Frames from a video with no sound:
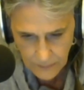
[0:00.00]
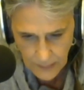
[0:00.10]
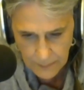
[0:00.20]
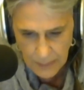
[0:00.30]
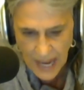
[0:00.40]

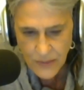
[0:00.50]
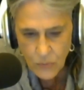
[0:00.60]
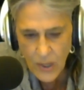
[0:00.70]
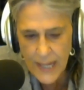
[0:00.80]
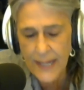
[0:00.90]
By the
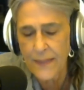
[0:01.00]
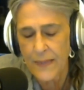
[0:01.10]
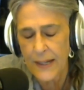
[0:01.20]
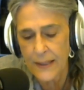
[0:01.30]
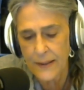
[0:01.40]
way,
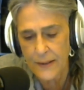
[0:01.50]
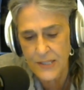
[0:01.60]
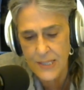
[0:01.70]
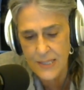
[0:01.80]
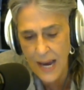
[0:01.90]

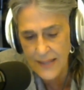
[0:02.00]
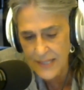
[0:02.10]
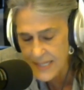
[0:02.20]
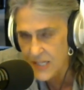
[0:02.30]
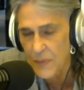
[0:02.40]
this
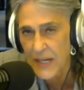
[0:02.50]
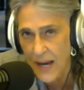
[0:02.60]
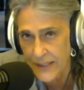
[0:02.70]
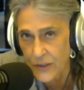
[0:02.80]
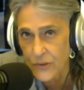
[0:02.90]
has been
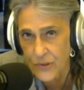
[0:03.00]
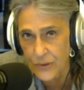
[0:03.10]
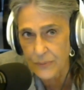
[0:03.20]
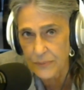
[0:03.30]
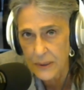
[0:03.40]
on
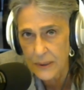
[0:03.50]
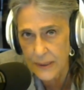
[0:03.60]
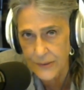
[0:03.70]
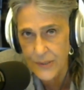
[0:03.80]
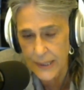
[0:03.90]
YouTube,
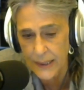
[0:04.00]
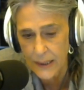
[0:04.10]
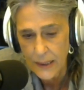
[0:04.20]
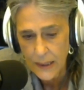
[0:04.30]
this thing,